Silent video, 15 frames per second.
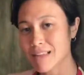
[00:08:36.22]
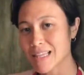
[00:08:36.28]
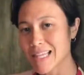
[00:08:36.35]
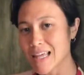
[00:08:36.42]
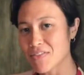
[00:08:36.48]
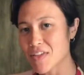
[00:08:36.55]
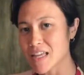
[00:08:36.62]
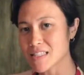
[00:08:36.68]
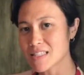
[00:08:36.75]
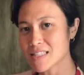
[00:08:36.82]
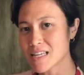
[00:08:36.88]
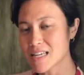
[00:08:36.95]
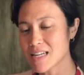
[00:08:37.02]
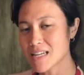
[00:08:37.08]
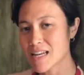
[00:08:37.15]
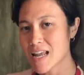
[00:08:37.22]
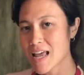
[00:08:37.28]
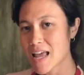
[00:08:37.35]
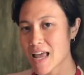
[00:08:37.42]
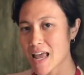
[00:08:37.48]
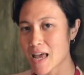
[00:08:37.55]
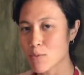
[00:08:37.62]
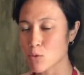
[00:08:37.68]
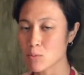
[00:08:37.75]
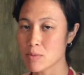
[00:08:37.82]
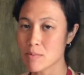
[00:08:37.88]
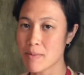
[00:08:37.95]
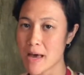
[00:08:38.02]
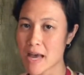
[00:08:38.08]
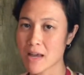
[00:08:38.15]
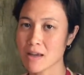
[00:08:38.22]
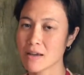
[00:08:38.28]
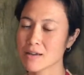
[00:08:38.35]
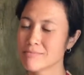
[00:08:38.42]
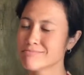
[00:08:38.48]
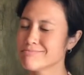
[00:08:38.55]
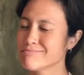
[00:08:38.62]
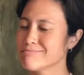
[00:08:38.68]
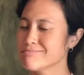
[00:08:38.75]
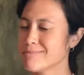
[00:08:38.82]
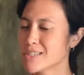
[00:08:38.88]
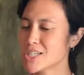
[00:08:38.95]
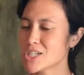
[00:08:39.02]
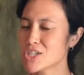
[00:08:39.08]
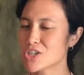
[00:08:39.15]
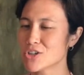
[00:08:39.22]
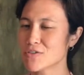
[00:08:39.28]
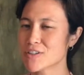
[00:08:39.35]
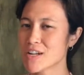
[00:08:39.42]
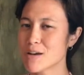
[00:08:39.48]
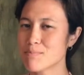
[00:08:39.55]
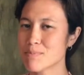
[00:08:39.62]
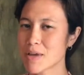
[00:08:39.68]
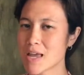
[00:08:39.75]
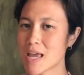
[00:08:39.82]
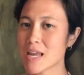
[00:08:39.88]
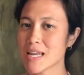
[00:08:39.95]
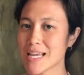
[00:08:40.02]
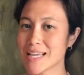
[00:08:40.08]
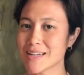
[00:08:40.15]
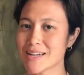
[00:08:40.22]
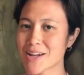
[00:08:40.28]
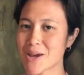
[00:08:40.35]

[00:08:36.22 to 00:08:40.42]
let that sit, and we'll be back to serve it up and eat it